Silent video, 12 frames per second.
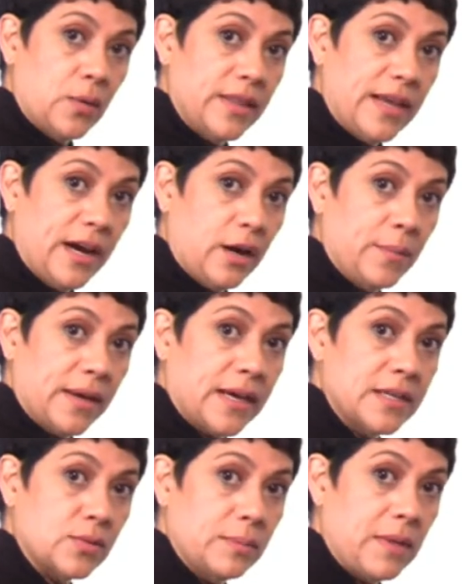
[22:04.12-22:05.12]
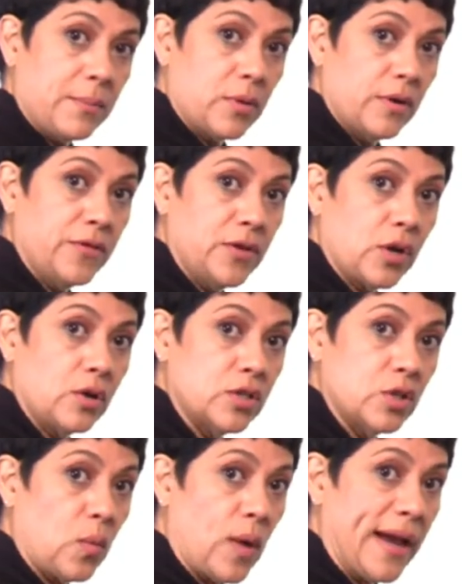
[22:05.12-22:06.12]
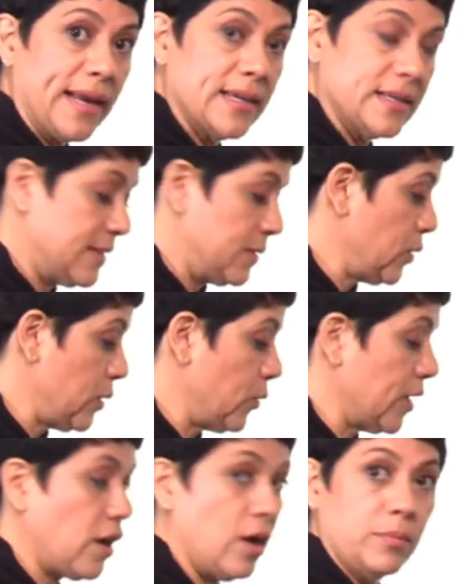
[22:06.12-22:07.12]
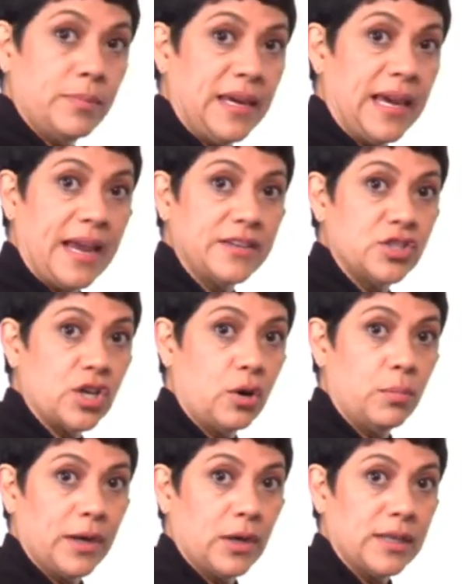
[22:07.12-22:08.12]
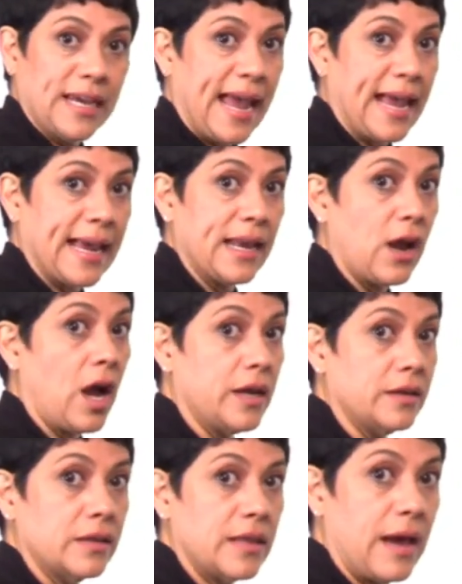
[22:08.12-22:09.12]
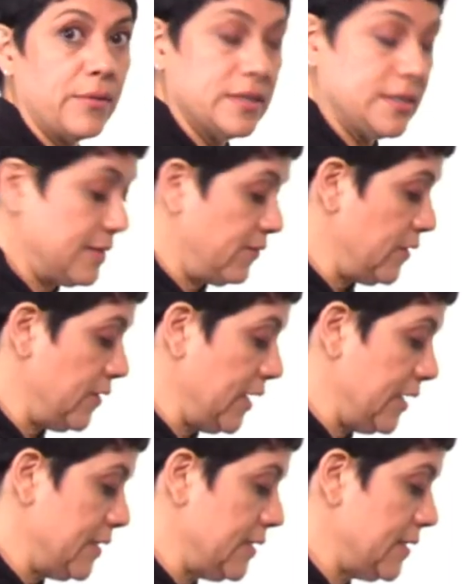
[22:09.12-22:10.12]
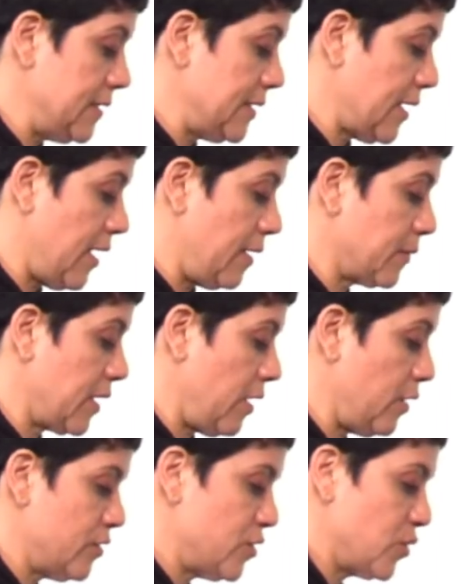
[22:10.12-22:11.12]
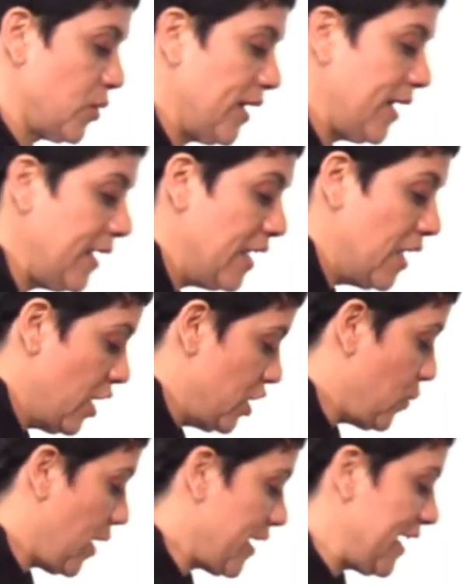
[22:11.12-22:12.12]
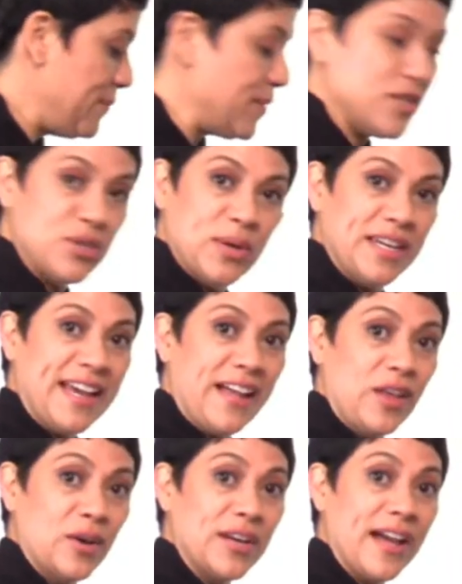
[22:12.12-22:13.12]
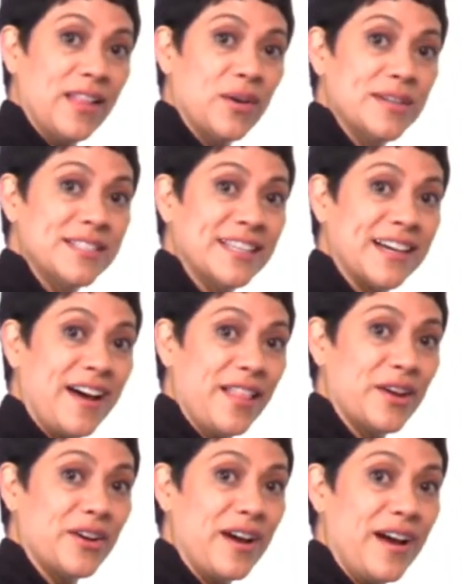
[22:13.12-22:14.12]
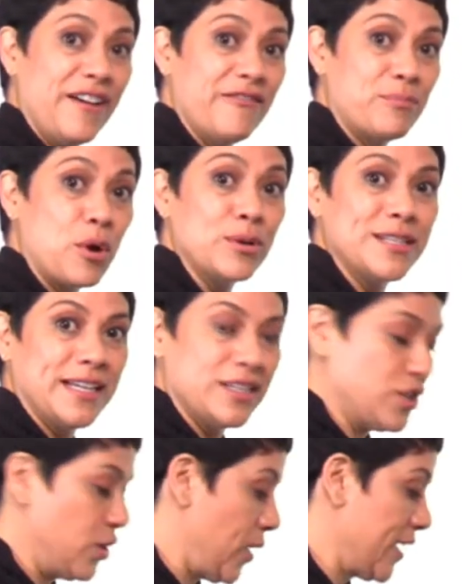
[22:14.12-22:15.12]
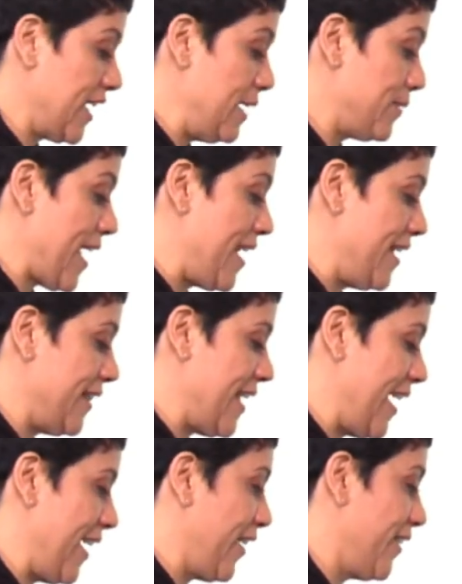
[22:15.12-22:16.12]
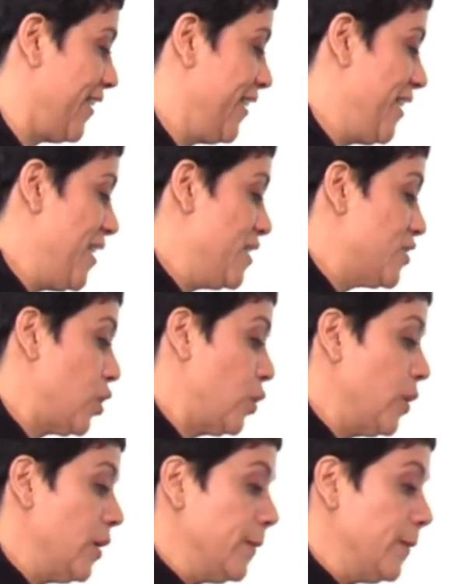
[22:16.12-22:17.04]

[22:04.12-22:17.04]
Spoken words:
in the hair, because remember, if you go to white, it's what we call BHO, barely hanging on. That was Vivian's color story. You want to keep it to a yellow. Yellow is the color of protein, so you want to keep that in the hair. So